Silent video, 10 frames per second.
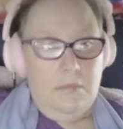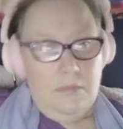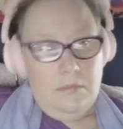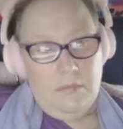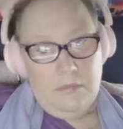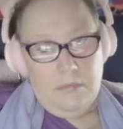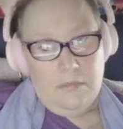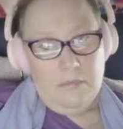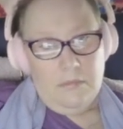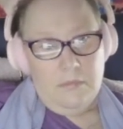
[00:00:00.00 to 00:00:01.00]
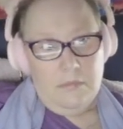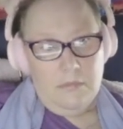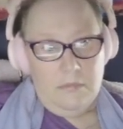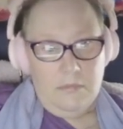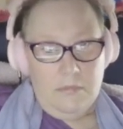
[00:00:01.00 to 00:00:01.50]

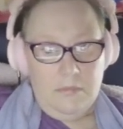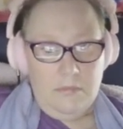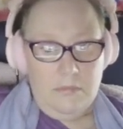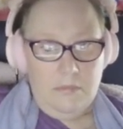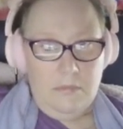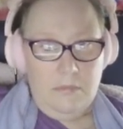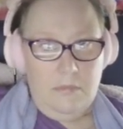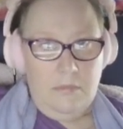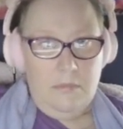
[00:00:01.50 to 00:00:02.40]
(silent)